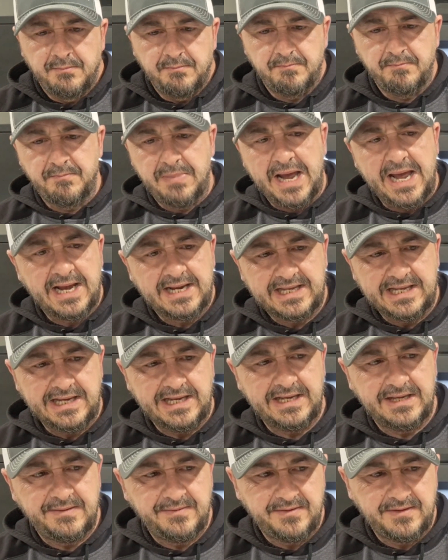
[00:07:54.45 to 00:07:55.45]
Back
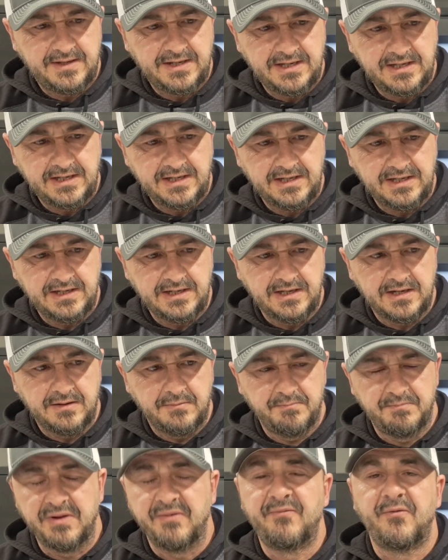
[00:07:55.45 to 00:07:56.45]

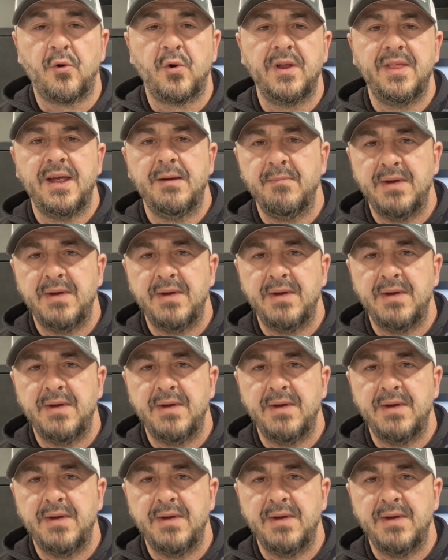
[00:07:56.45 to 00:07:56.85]
before they